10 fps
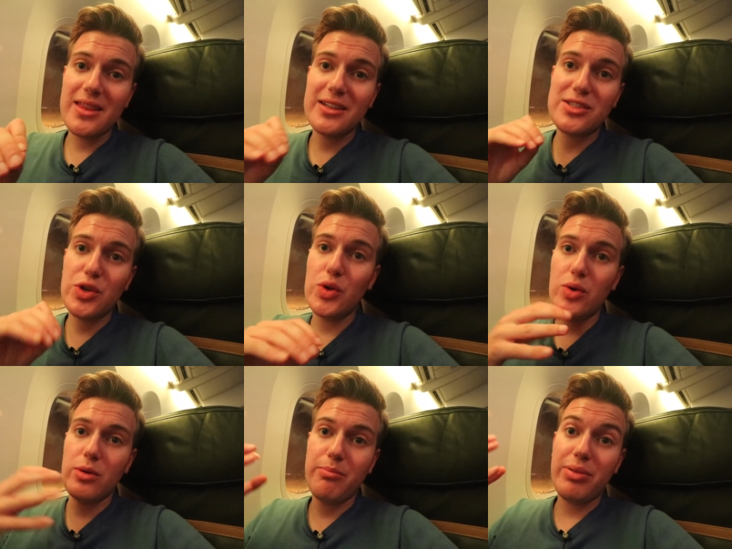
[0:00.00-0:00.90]
I think
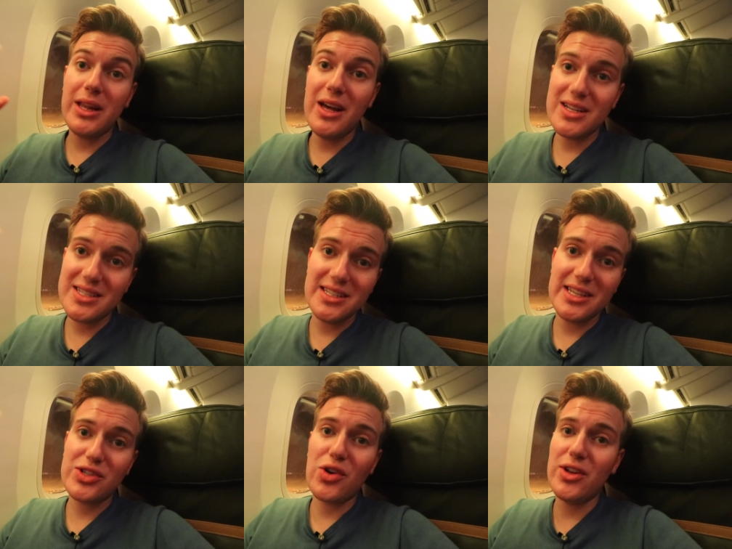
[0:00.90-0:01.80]
Scoot Plus, as
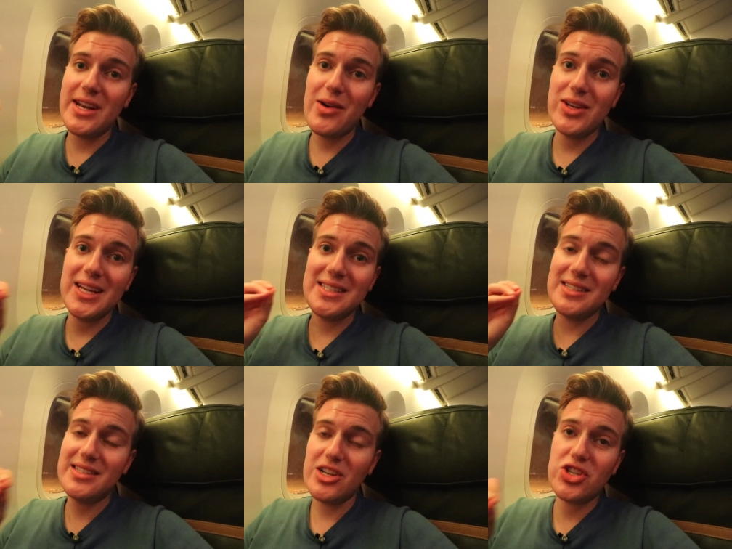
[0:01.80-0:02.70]
it's called nowadays,
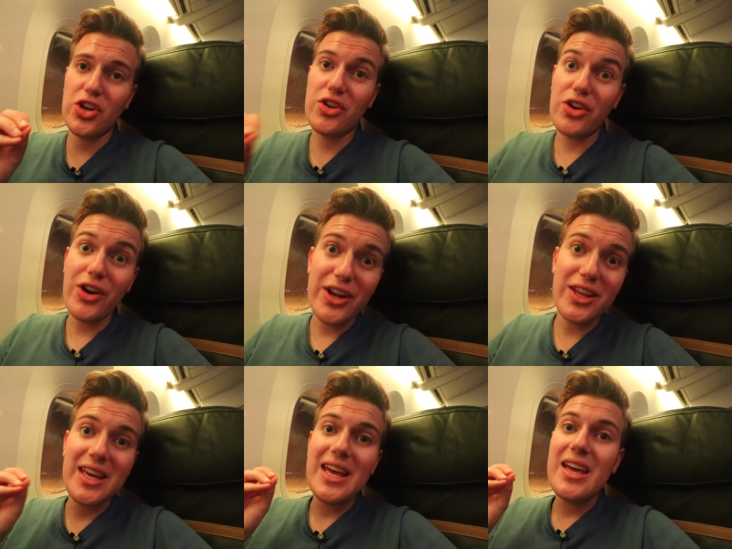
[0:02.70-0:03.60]
is such a good
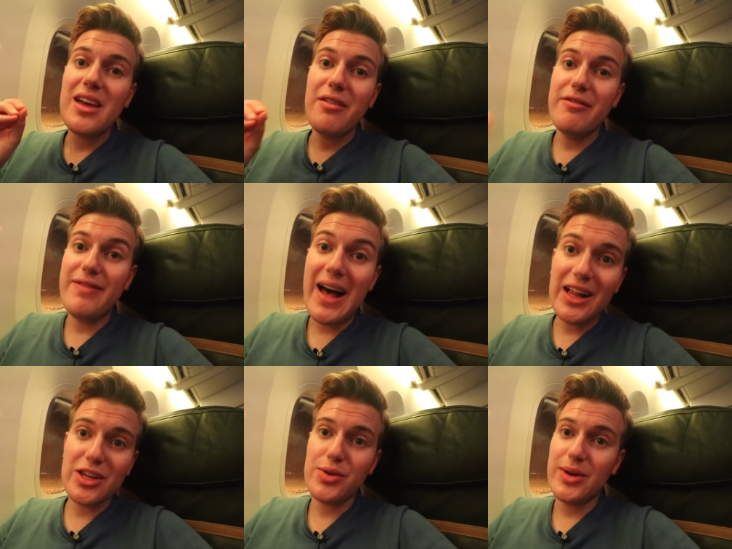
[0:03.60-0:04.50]

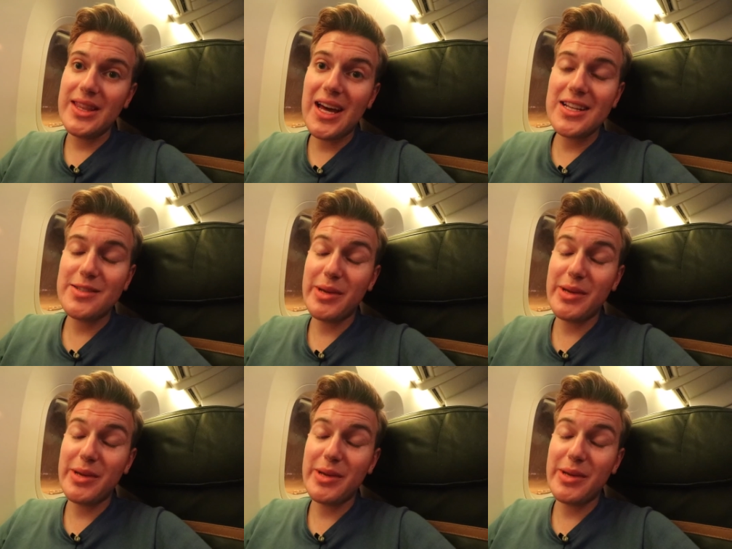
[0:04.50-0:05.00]
value, and that is